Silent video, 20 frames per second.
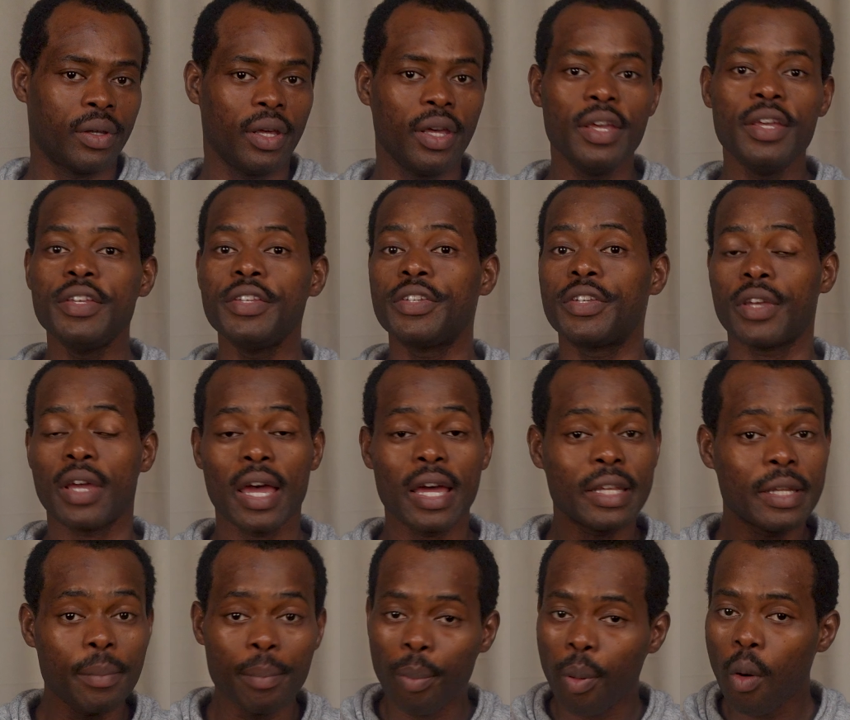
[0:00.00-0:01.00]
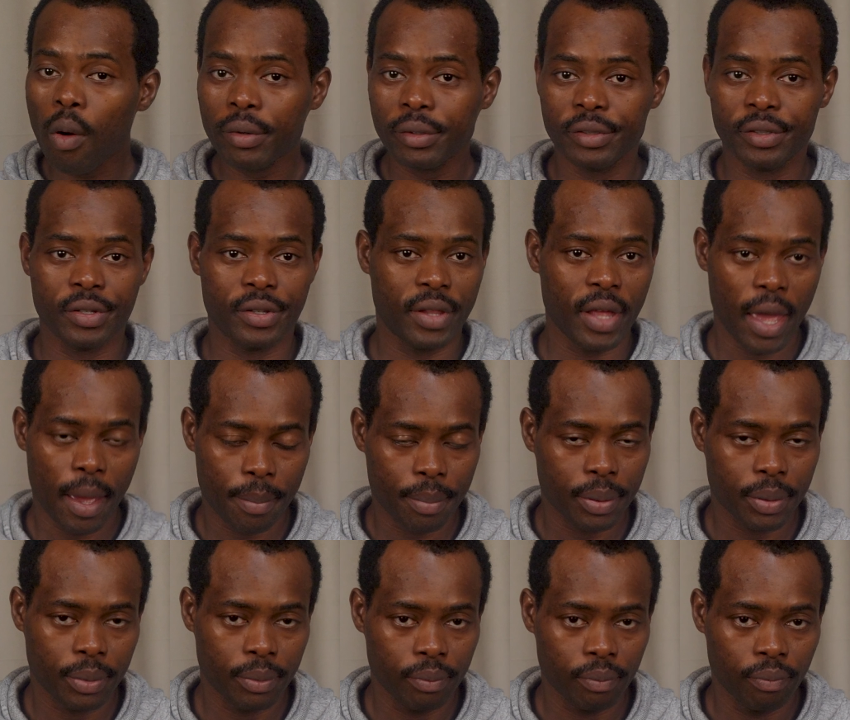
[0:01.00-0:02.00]
is an important step,
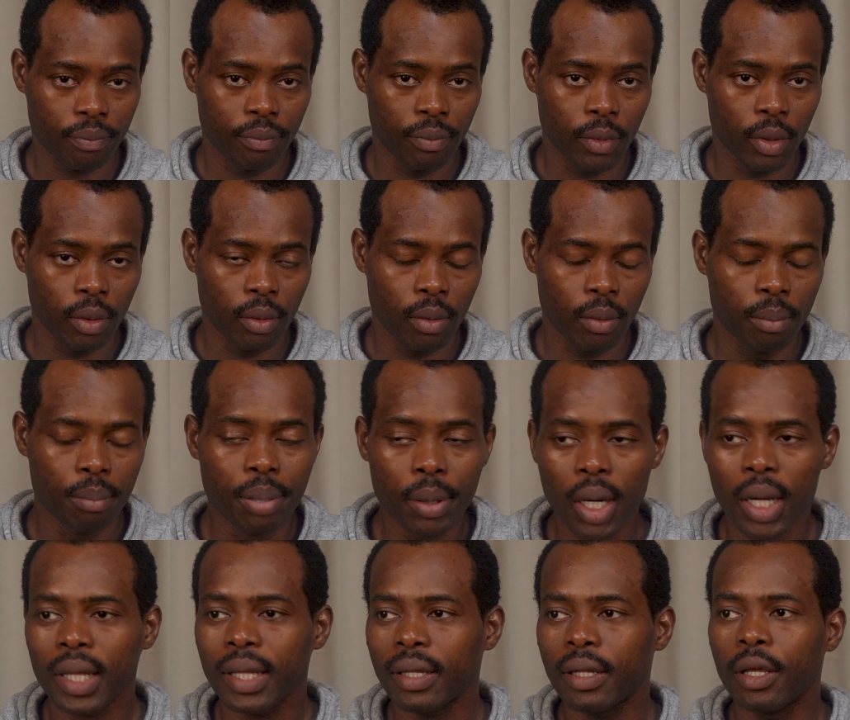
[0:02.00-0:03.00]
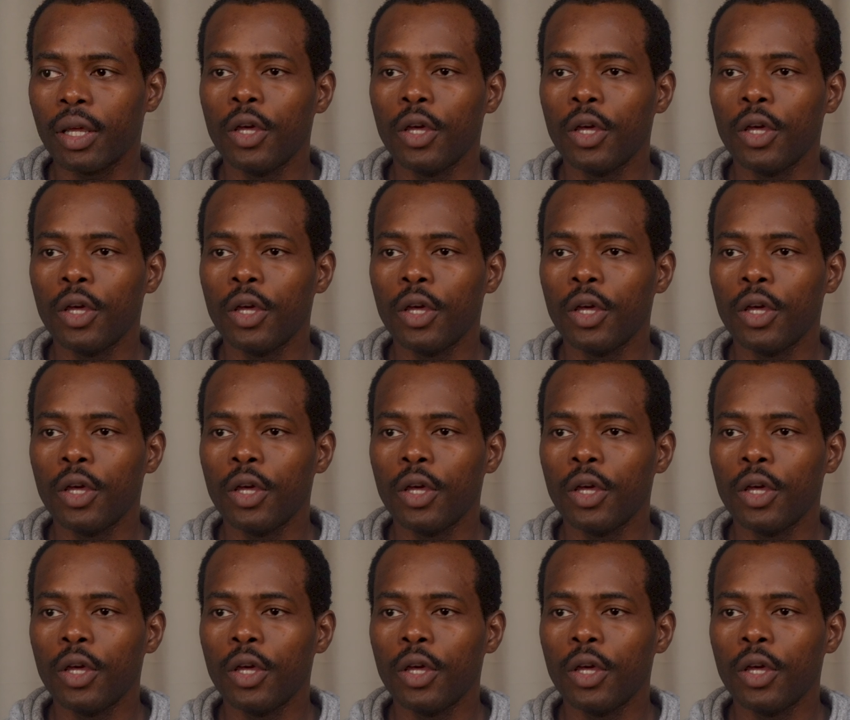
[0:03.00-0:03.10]
but